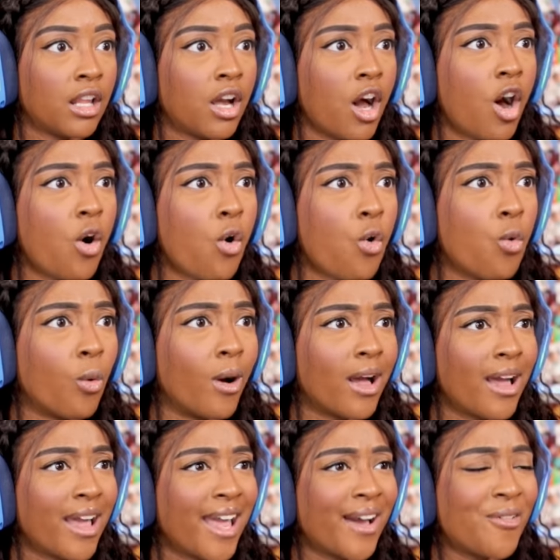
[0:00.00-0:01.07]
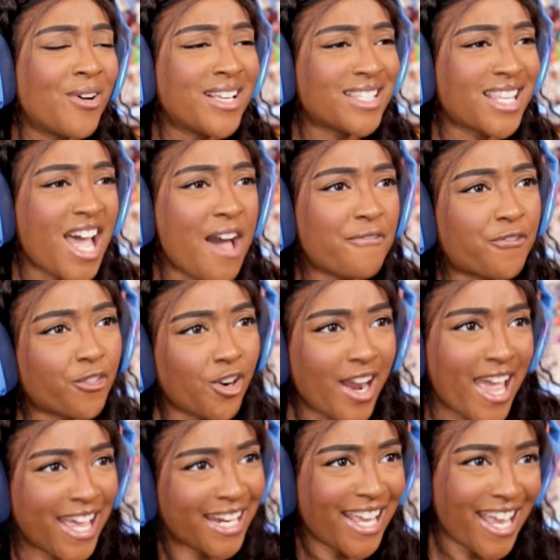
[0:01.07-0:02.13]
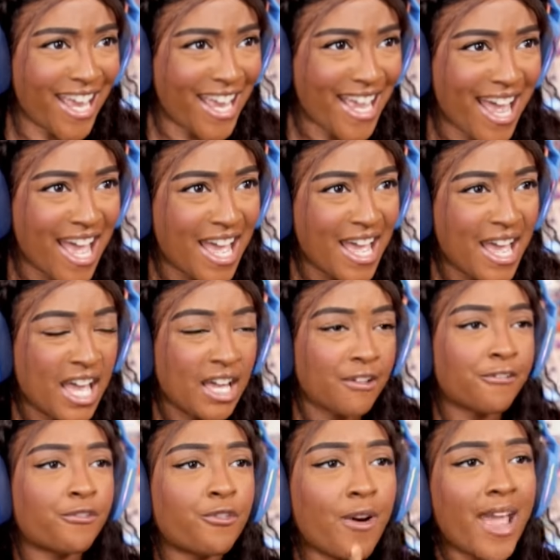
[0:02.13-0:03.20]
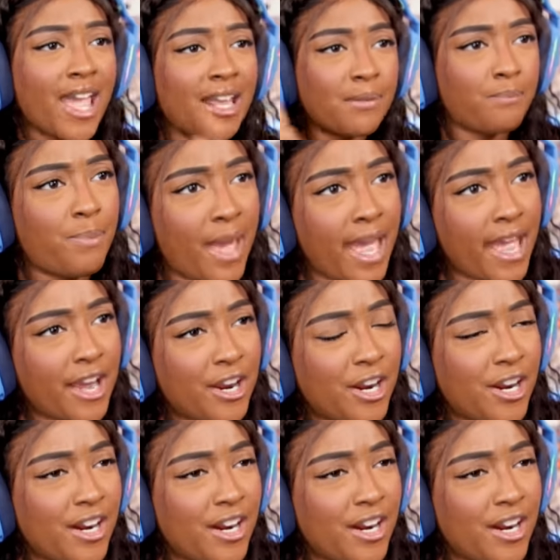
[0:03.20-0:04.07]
Oh, what's up, Freddy? Fredbear?